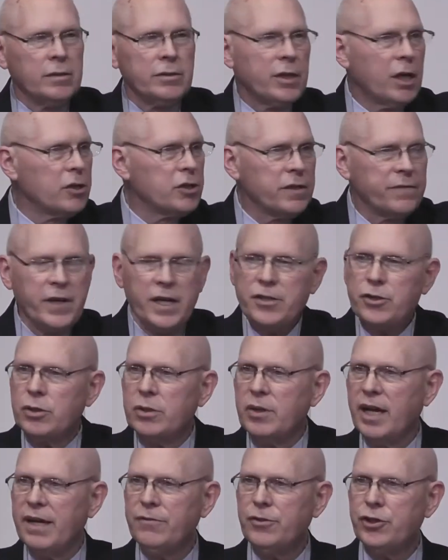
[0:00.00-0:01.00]
those of us who
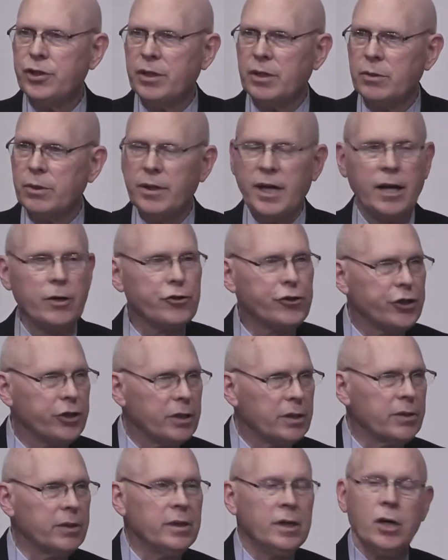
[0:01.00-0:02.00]
have children, our
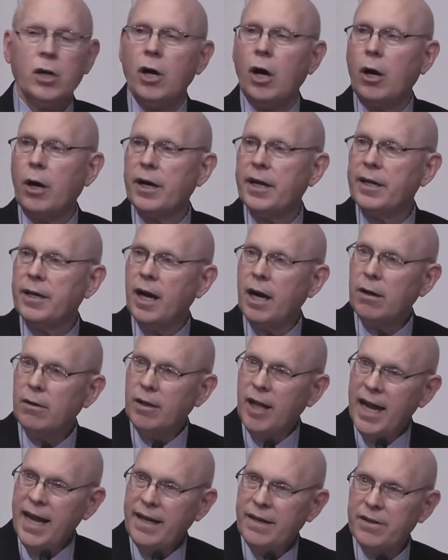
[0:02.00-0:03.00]
children are in our
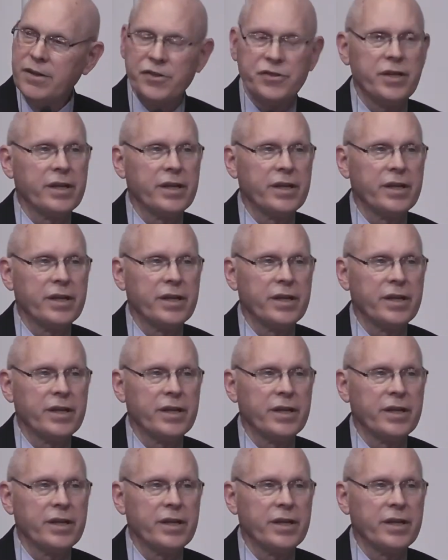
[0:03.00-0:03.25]
likeness,